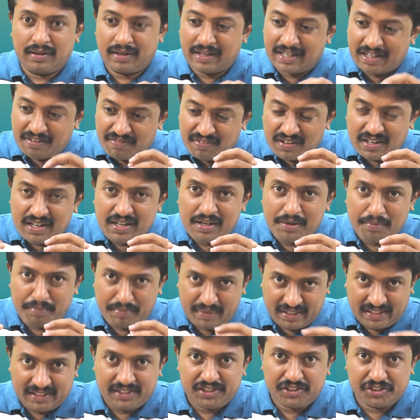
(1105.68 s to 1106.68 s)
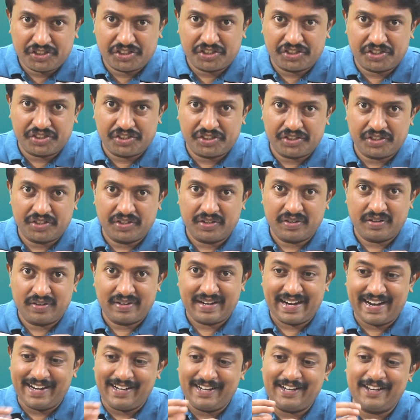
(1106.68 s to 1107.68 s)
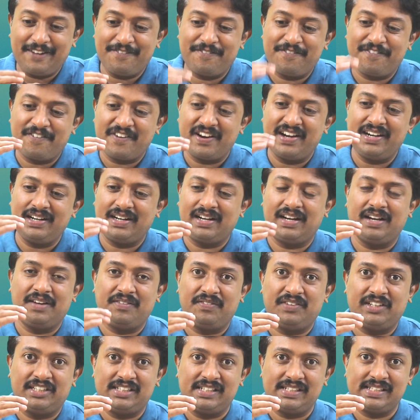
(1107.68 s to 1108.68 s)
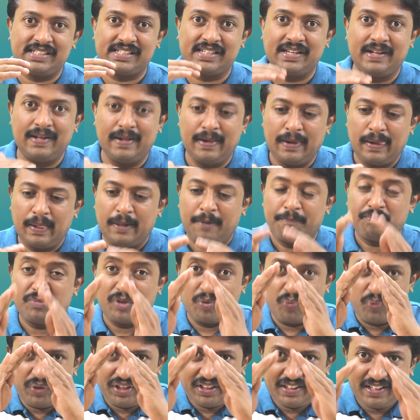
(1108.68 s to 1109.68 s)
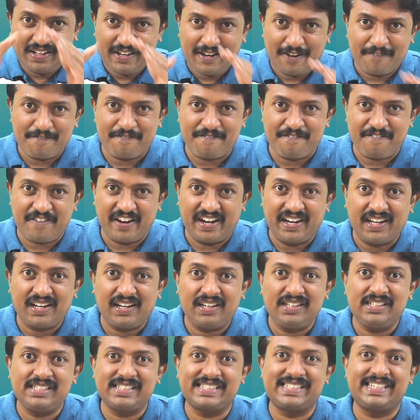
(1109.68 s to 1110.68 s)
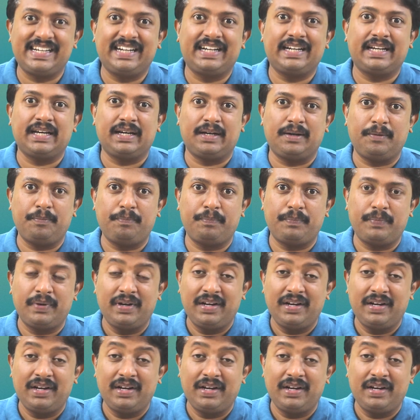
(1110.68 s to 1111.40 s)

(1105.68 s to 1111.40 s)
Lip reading: governments at different levels within a federal setup